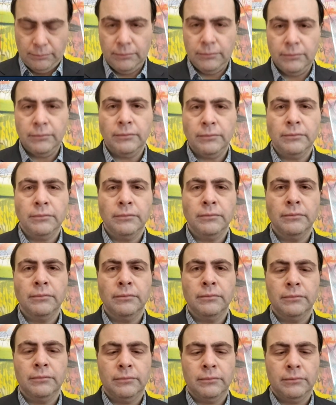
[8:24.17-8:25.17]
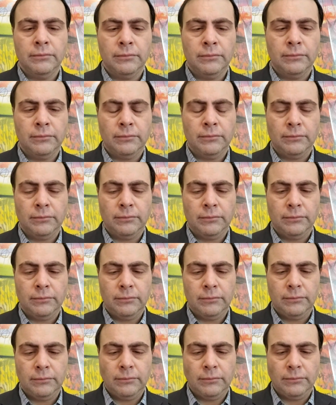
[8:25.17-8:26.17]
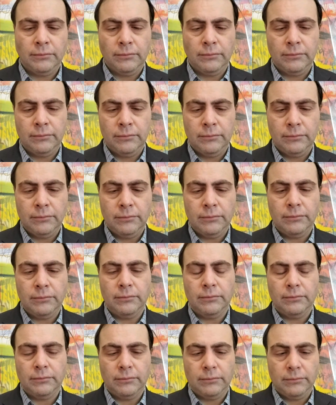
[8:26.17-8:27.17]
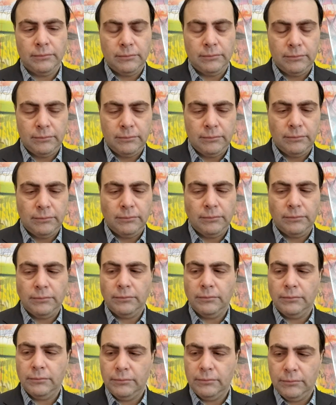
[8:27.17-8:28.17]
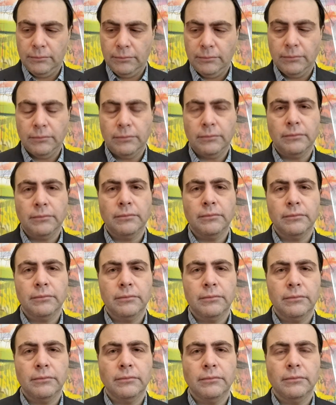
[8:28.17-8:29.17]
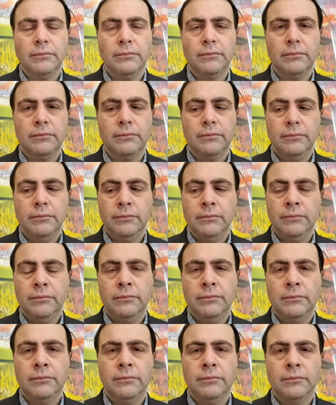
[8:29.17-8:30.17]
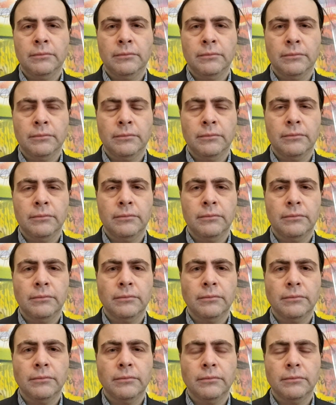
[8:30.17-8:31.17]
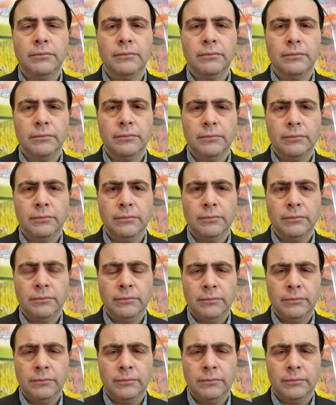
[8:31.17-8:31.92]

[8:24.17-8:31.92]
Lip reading: The person shown says nothing.